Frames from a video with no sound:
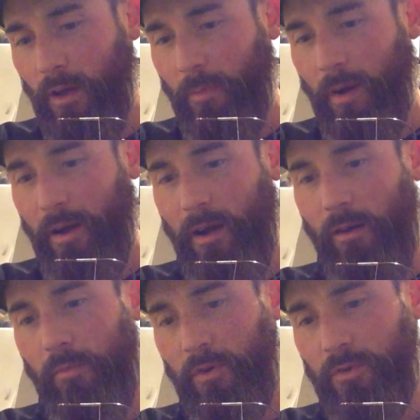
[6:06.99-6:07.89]
about
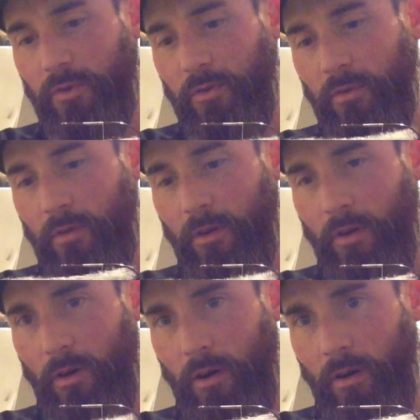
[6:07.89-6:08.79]
how much
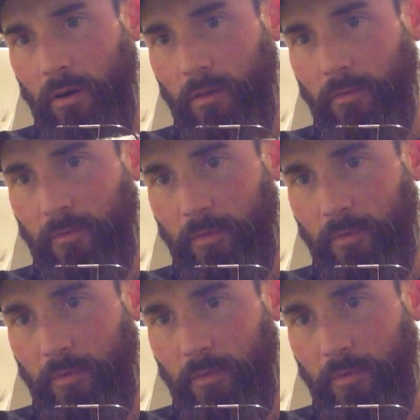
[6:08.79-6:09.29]
of